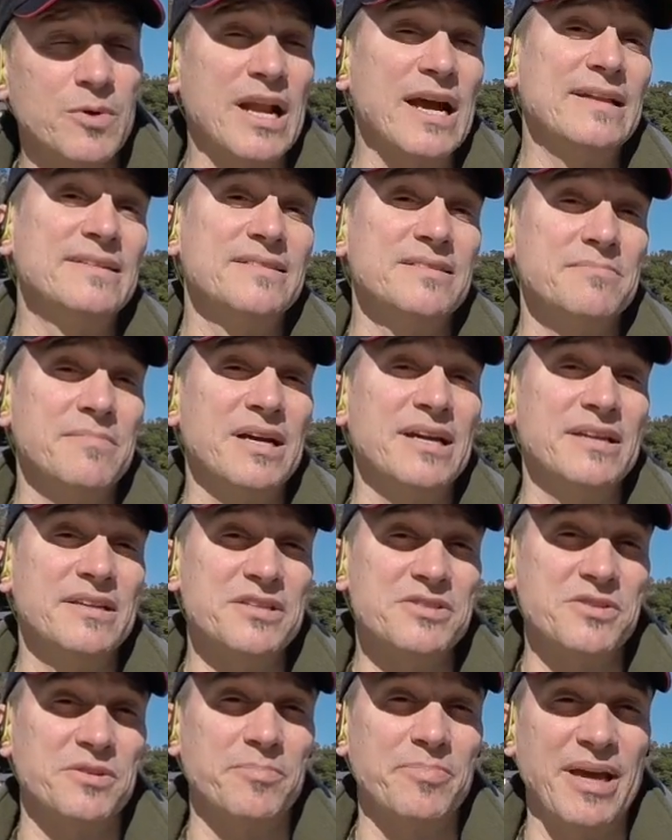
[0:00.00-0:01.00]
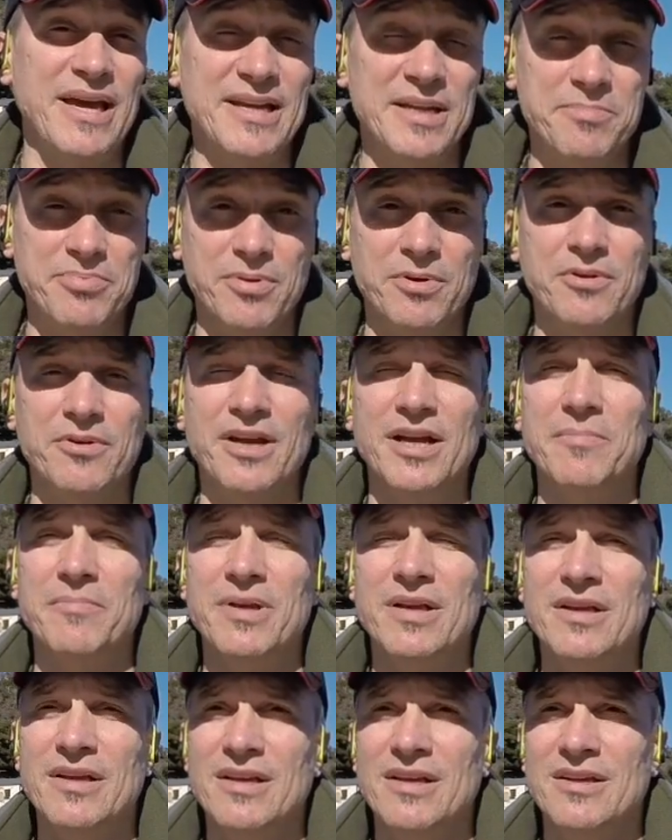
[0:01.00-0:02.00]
when I did my initial PADI program,